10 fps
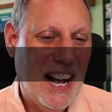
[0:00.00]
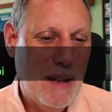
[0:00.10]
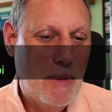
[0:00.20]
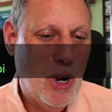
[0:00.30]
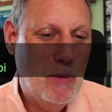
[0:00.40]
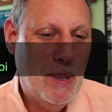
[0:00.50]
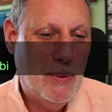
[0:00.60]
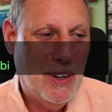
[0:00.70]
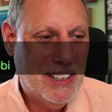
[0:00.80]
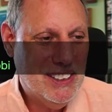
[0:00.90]
I'm
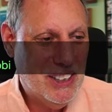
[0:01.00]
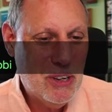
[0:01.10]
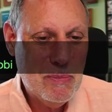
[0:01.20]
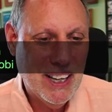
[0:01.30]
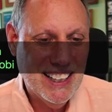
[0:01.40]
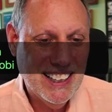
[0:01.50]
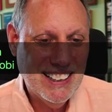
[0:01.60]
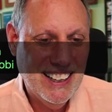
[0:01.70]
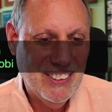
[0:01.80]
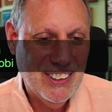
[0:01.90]
Obi Wan Glenobi. I
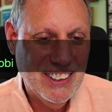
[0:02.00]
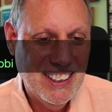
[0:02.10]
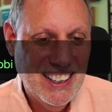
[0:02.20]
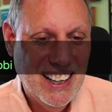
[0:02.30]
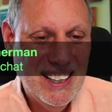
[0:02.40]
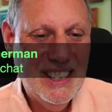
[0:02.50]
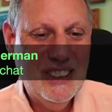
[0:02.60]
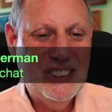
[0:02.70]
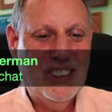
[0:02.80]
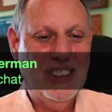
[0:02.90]
like that one.
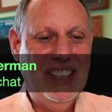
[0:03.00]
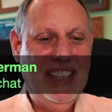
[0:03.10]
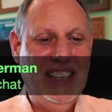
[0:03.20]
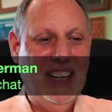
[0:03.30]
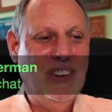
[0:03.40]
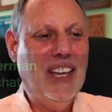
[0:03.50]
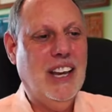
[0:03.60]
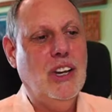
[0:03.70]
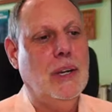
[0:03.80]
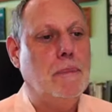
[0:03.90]
Hello, Doreen.
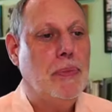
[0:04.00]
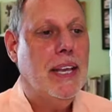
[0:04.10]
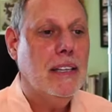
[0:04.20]
Okay, good.